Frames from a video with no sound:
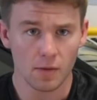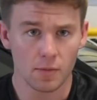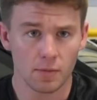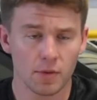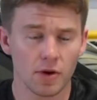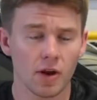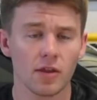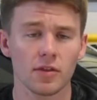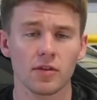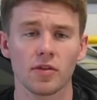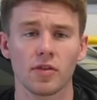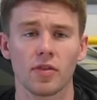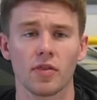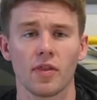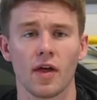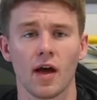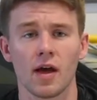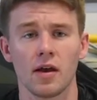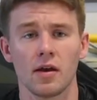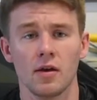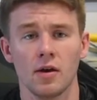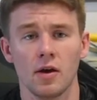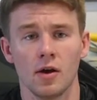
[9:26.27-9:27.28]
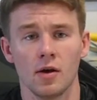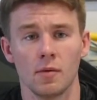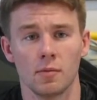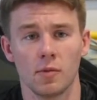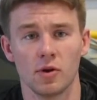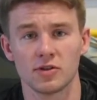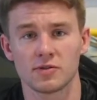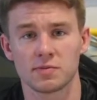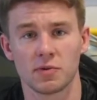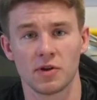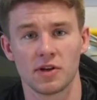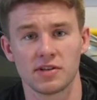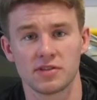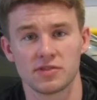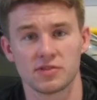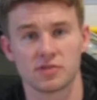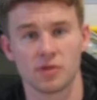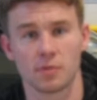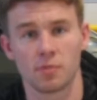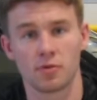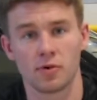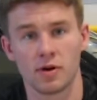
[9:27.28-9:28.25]
But other than that, most
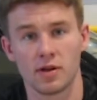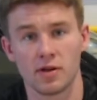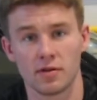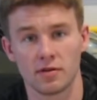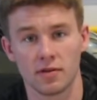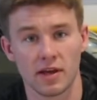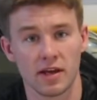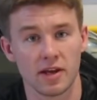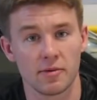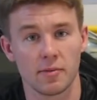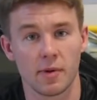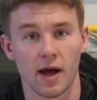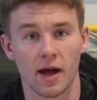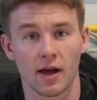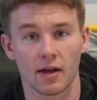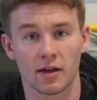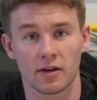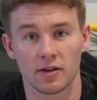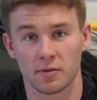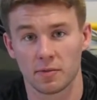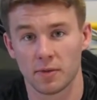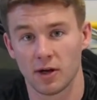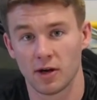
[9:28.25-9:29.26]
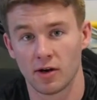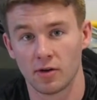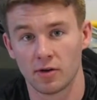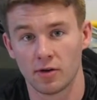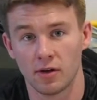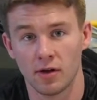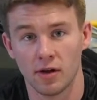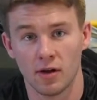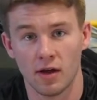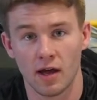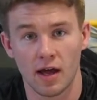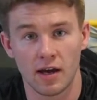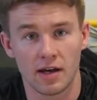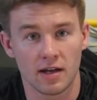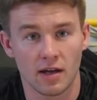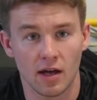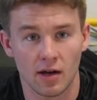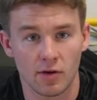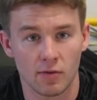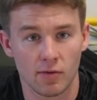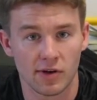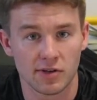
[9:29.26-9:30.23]
places are pretty laid back about any
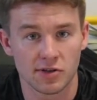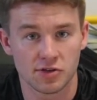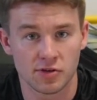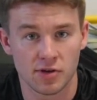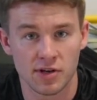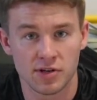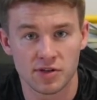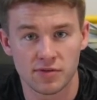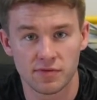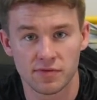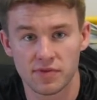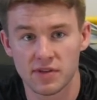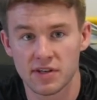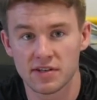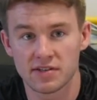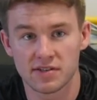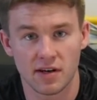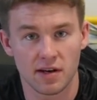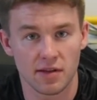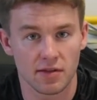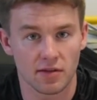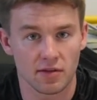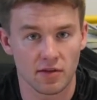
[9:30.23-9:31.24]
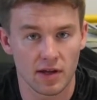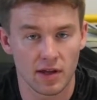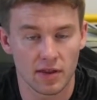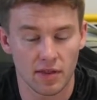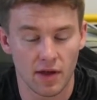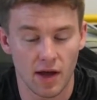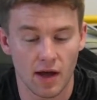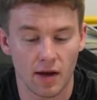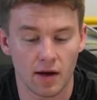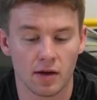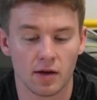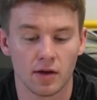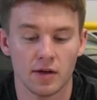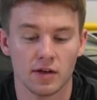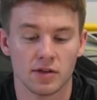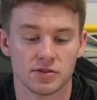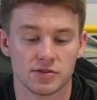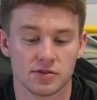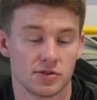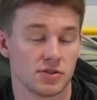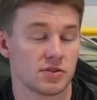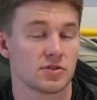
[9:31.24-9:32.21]
kind of registration fees, anything like that.
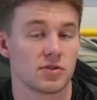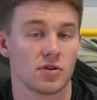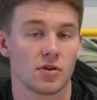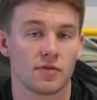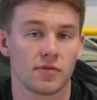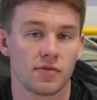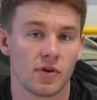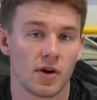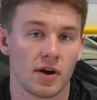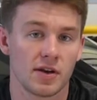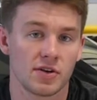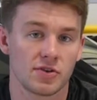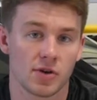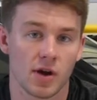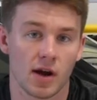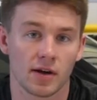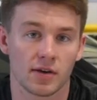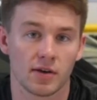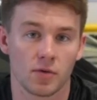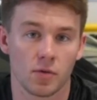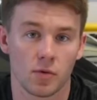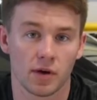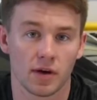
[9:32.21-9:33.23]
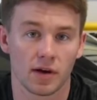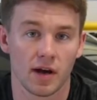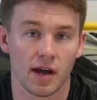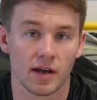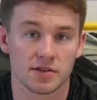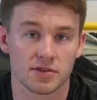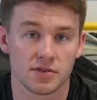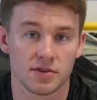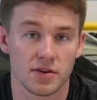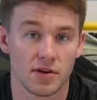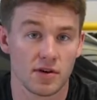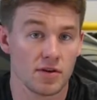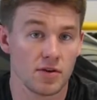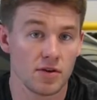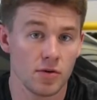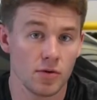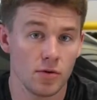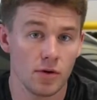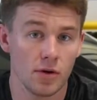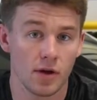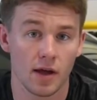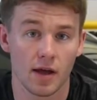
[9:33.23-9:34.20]
So just look for any track day organizer near
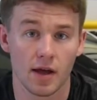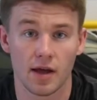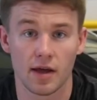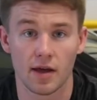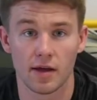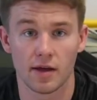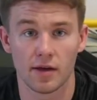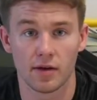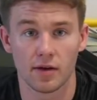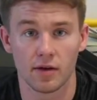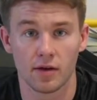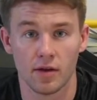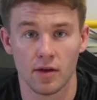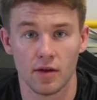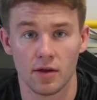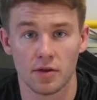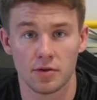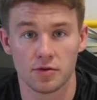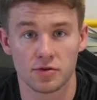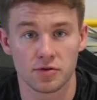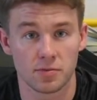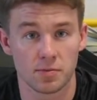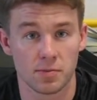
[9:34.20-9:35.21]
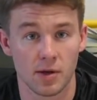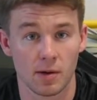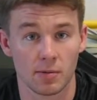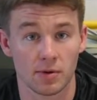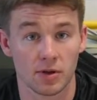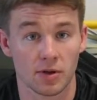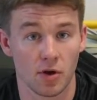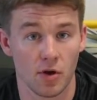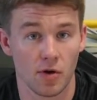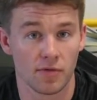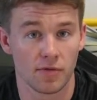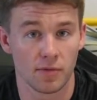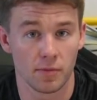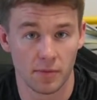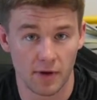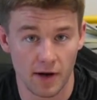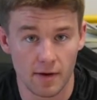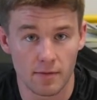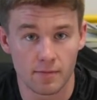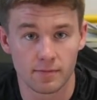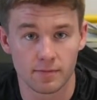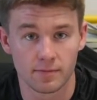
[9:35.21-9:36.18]
you, and you should be able to go from
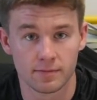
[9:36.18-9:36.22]
there.